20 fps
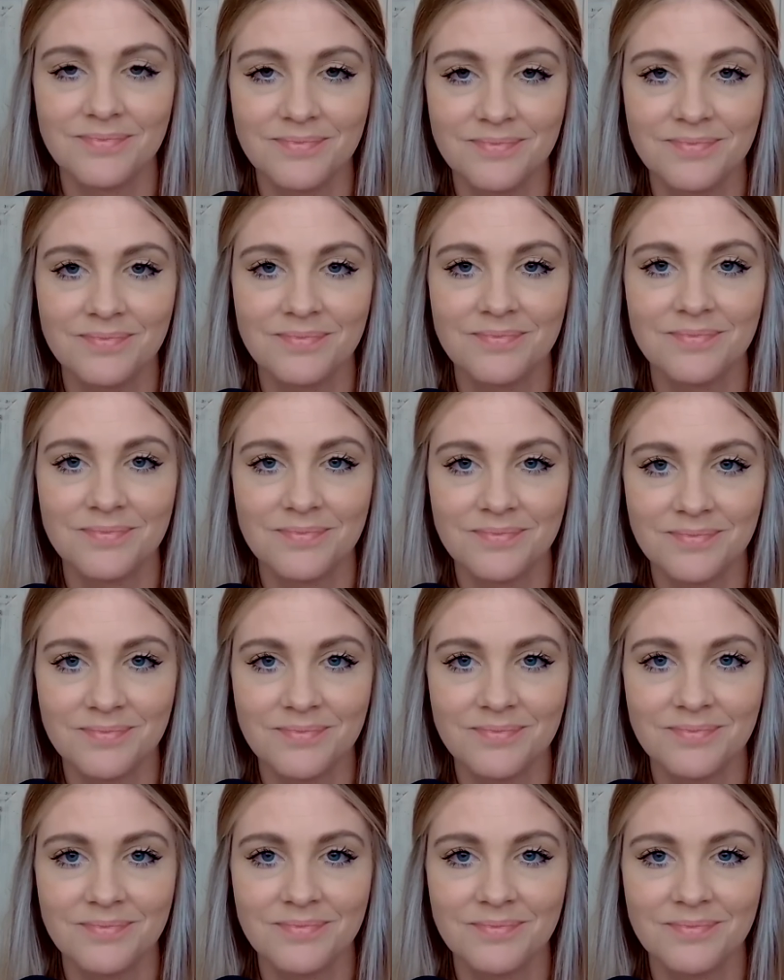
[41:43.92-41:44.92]

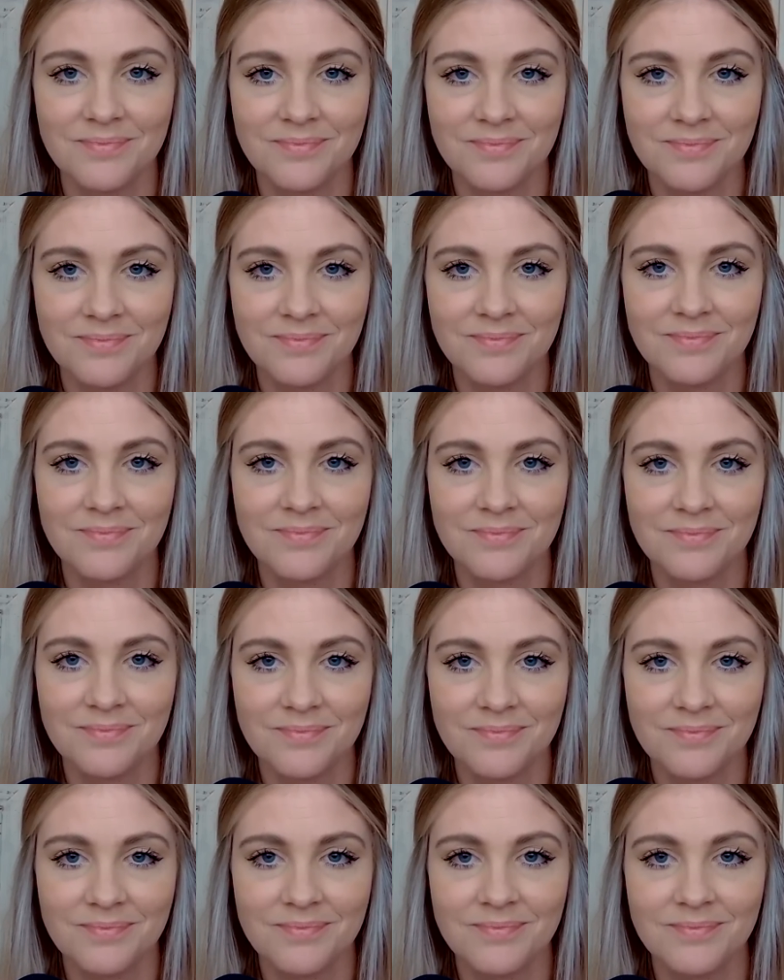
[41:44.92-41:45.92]

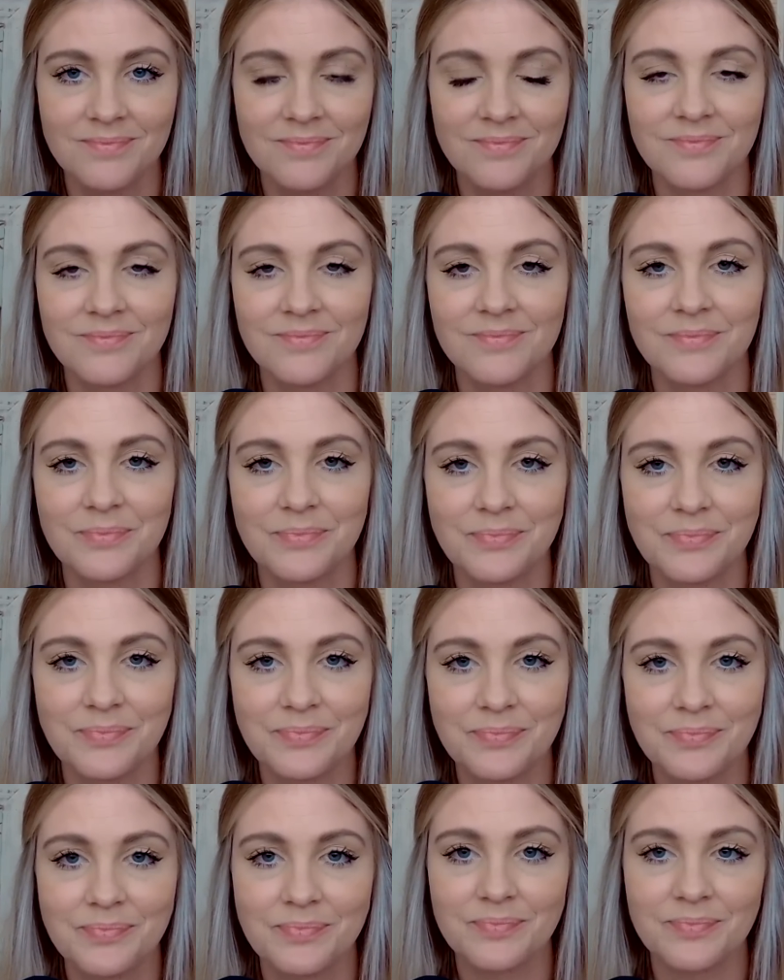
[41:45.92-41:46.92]

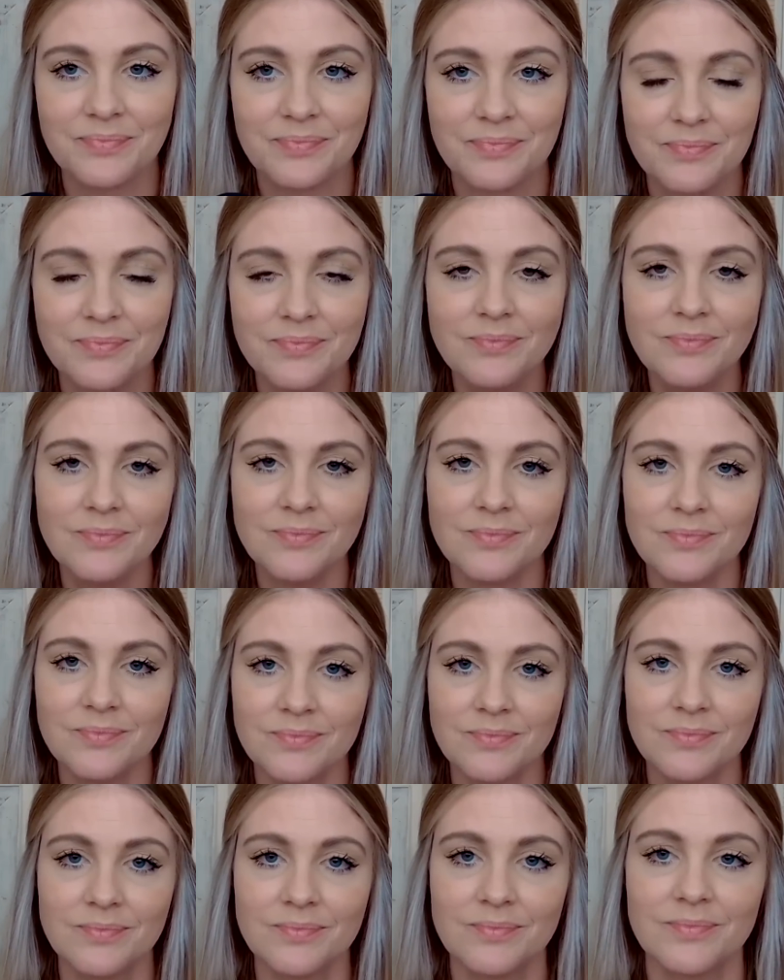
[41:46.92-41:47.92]

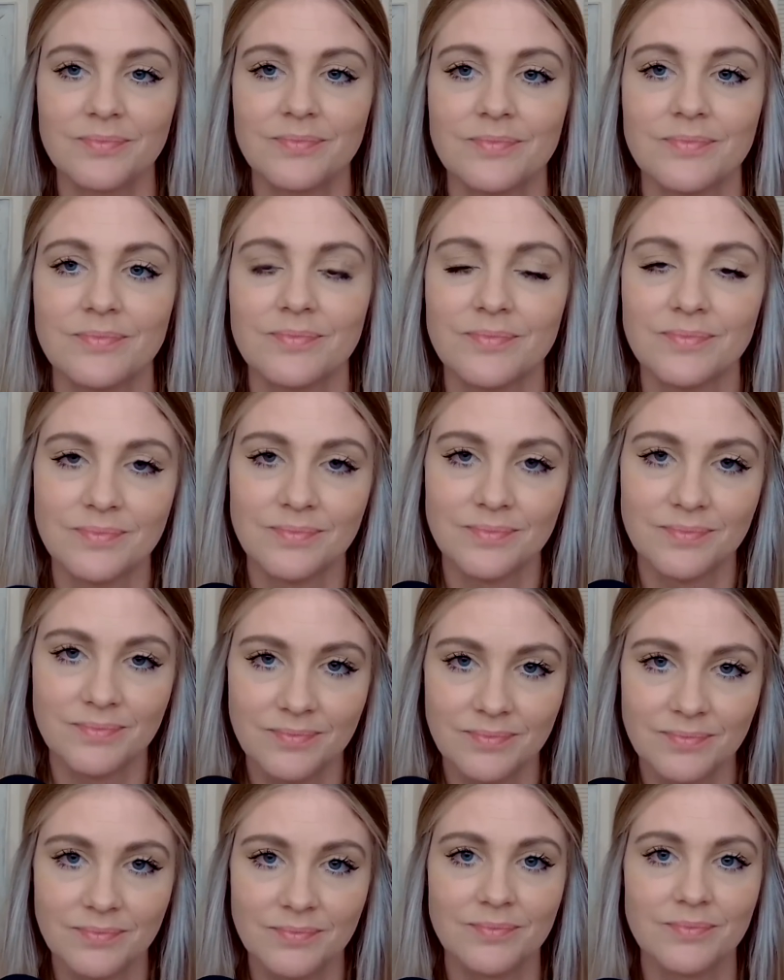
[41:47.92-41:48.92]

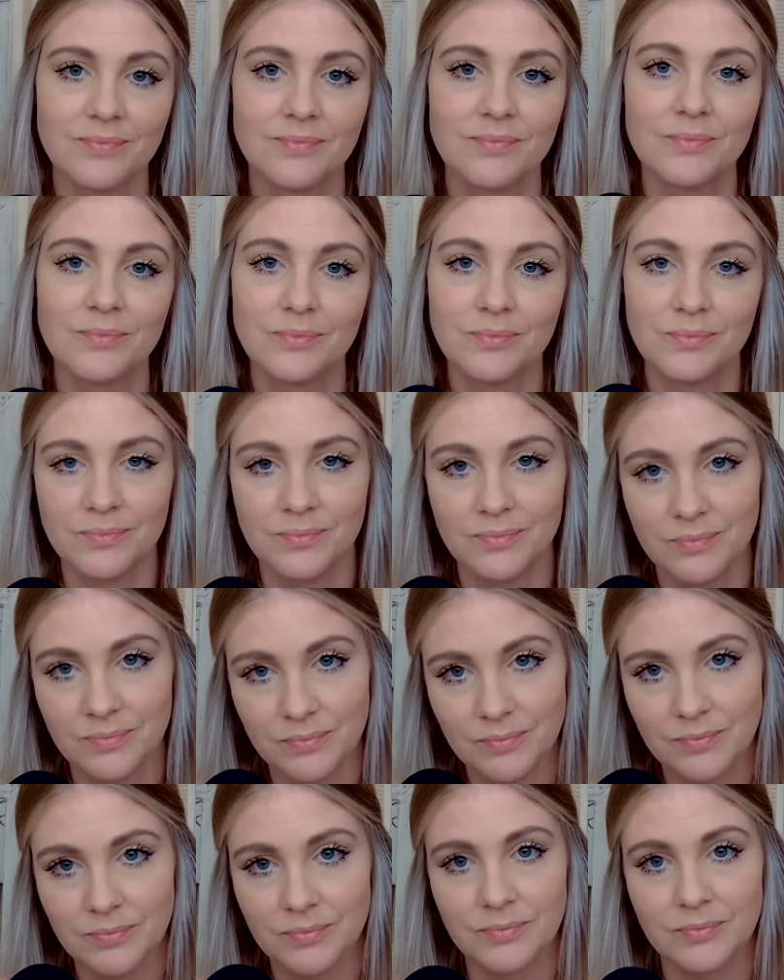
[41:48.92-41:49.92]
No words are spoken by the person on screen.